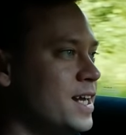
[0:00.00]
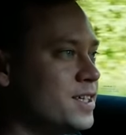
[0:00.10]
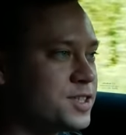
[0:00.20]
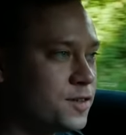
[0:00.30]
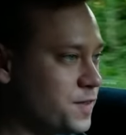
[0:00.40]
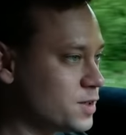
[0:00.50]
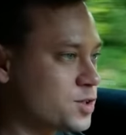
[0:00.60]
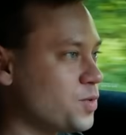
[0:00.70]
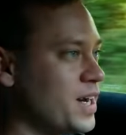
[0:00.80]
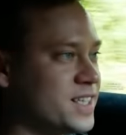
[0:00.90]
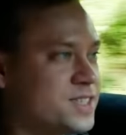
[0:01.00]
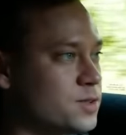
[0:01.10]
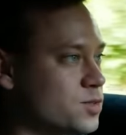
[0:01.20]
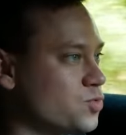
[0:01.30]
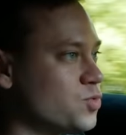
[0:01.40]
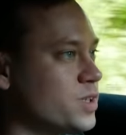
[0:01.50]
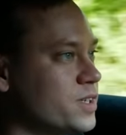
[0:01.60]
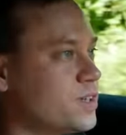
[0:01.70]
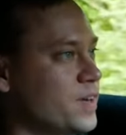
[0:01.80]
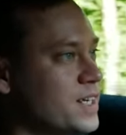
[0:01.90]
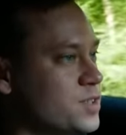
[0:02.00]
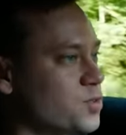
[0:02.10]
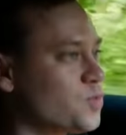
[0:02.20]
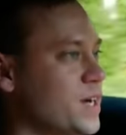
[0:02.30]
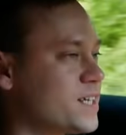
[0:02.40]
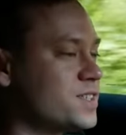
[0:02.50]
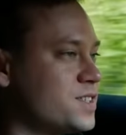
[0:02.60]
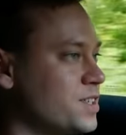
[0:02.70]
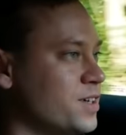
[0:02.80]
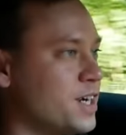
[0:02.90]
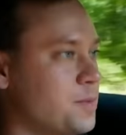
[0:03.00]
Now, it still feels great. It still is really great direct steering.